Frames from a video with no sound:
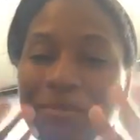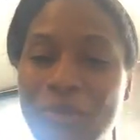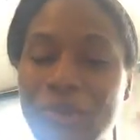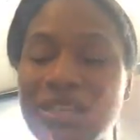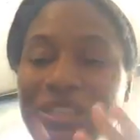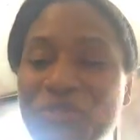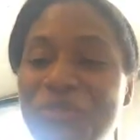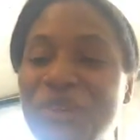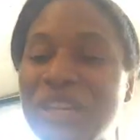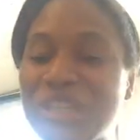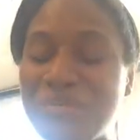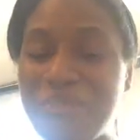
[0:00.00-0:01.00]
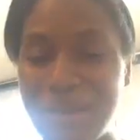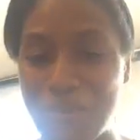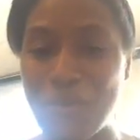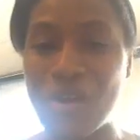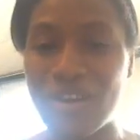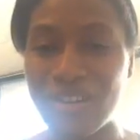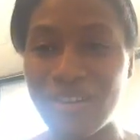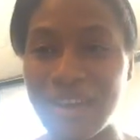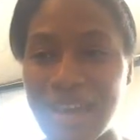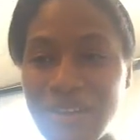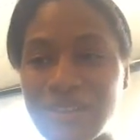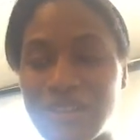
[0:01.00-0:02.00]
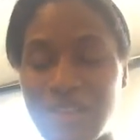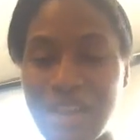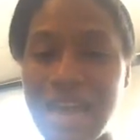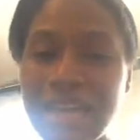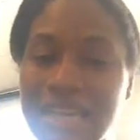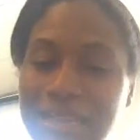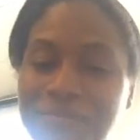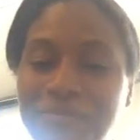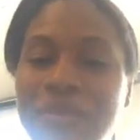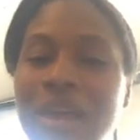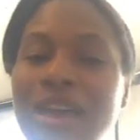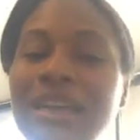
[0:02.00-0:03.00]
I'm going to finish my water now so that I can